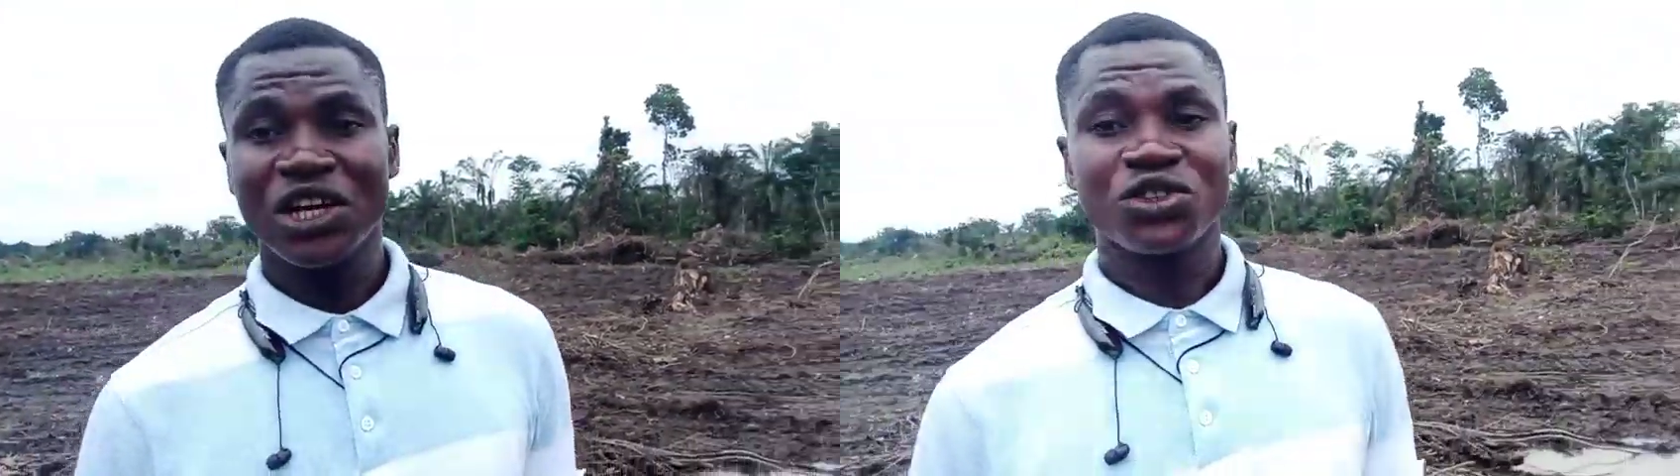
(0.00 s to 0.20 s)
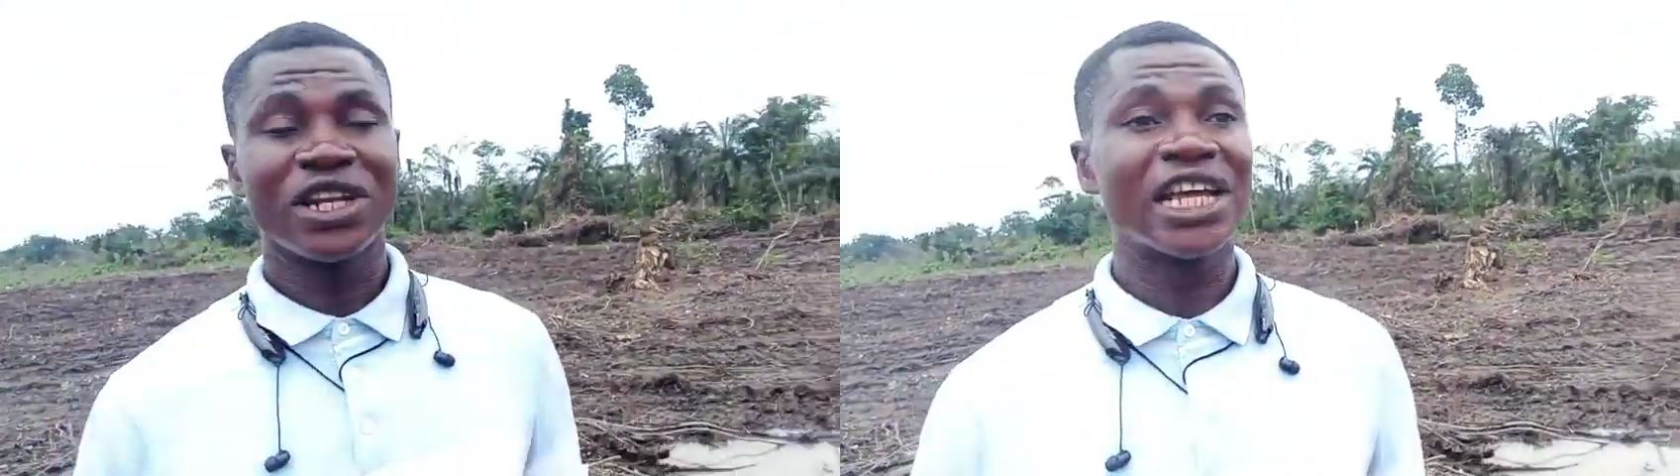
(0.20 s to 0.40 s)

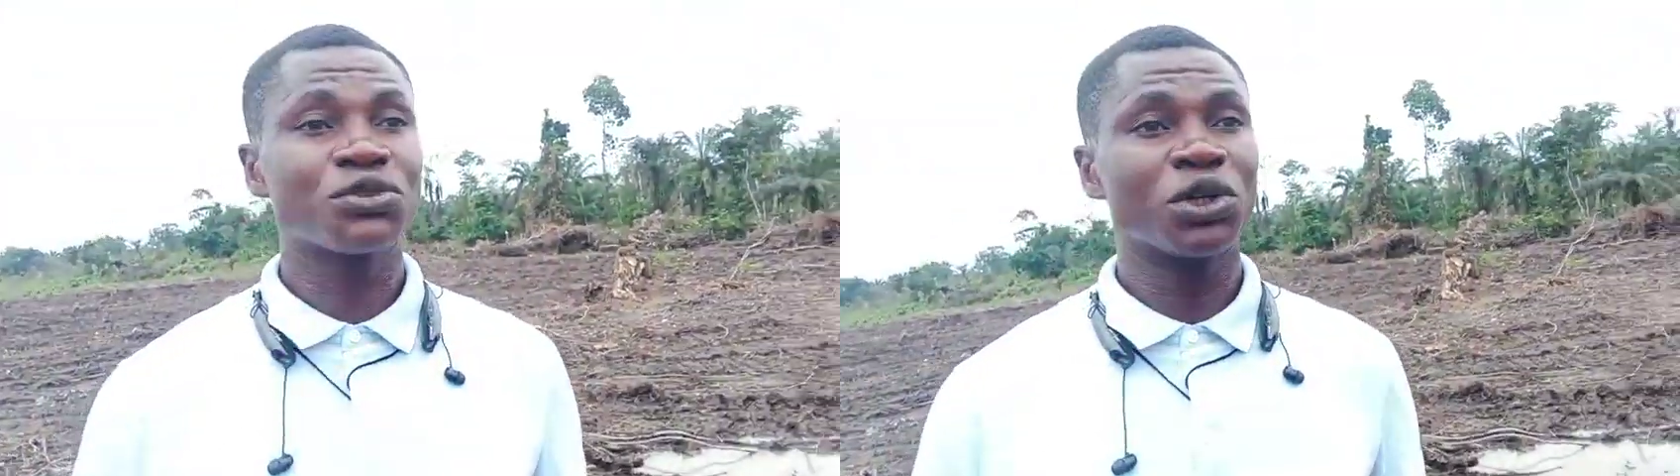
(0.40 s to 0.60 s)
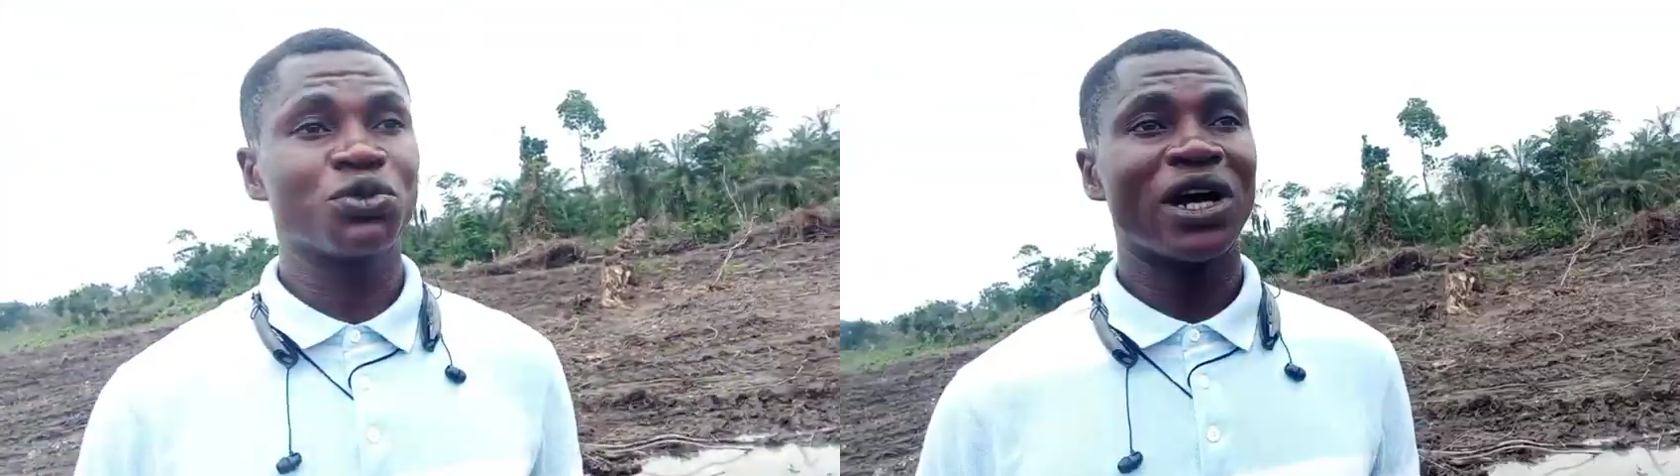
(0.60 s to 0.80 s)
So that is
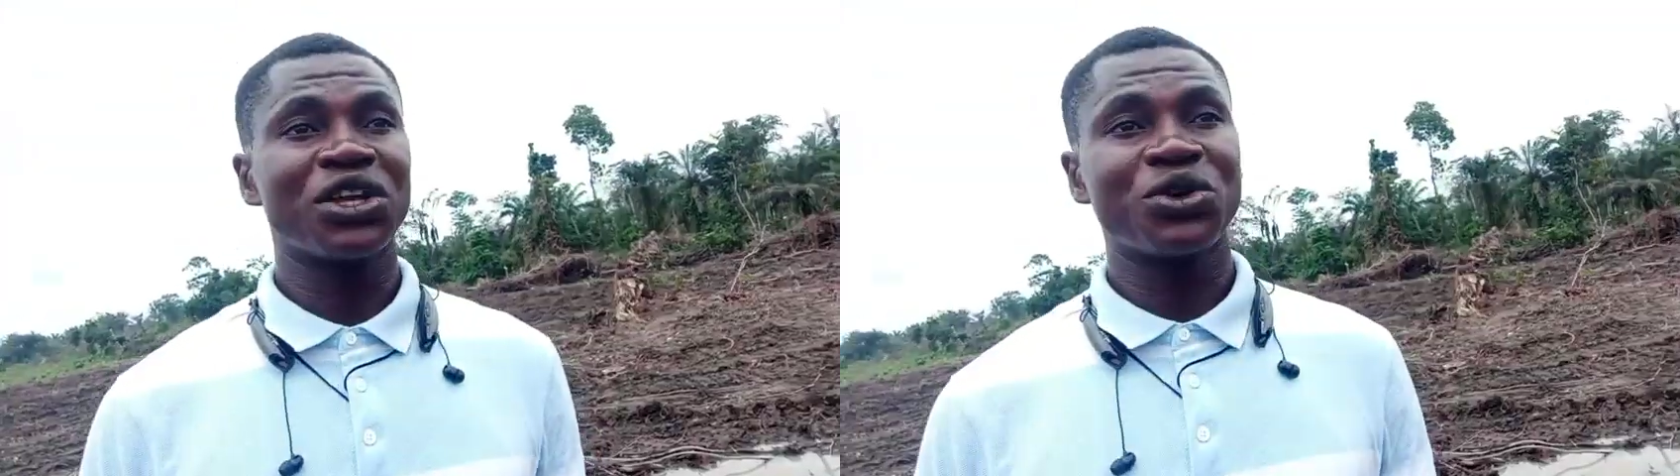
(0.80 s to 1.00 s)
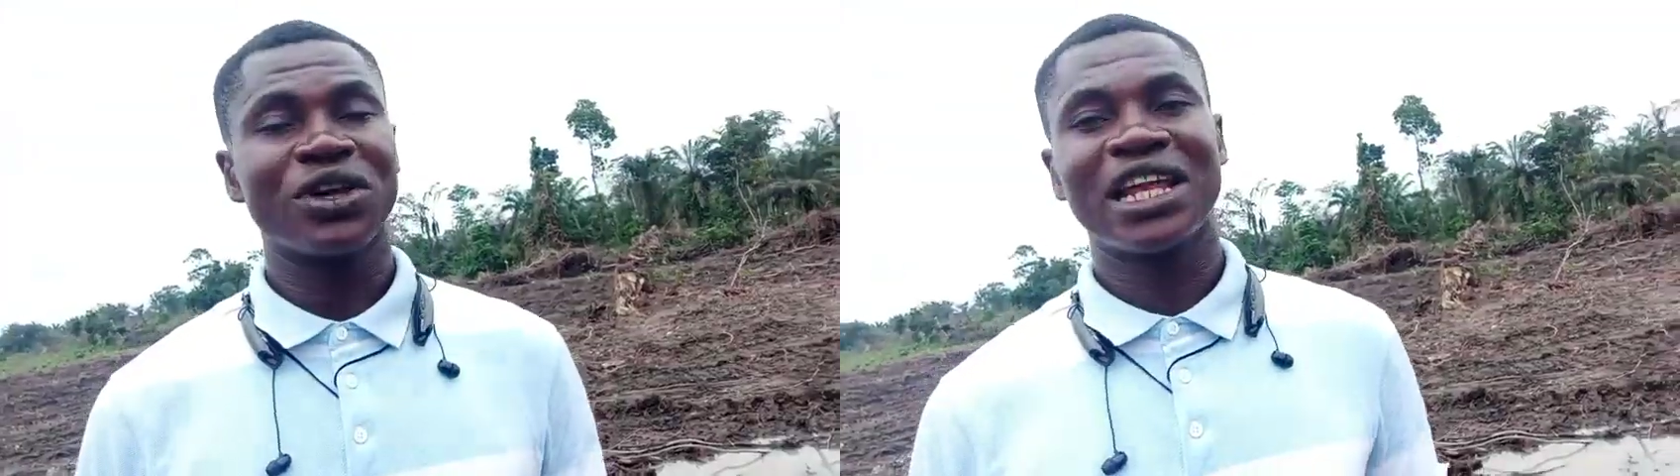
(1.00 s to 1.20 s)
what we are
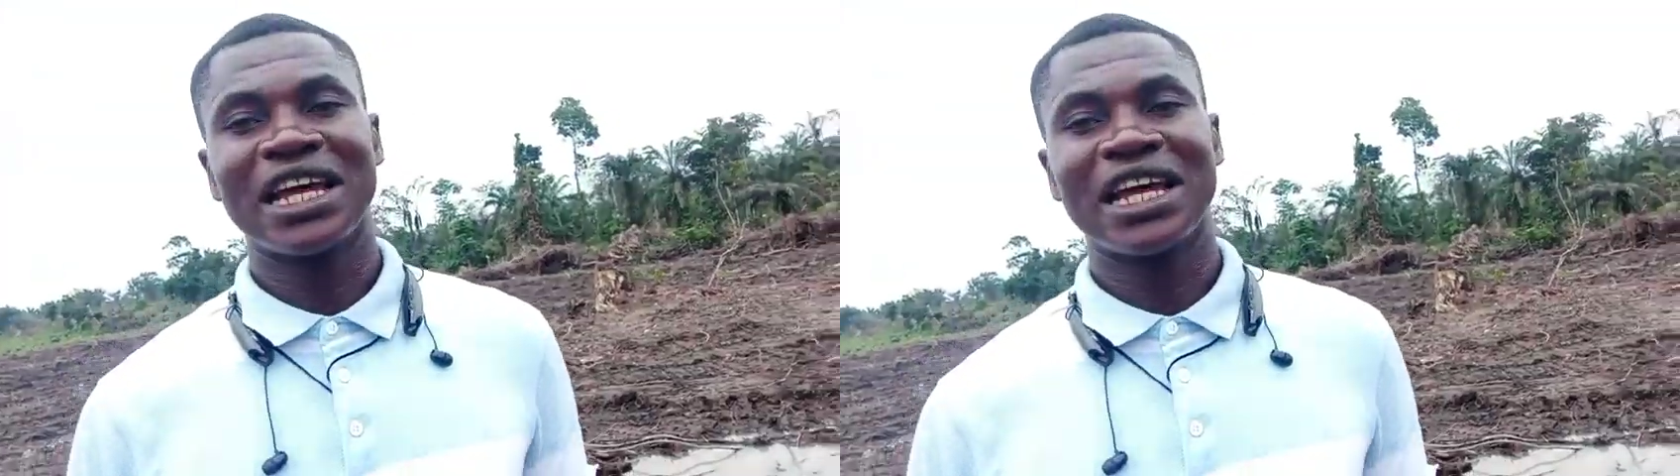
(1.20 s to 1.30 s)
doing now.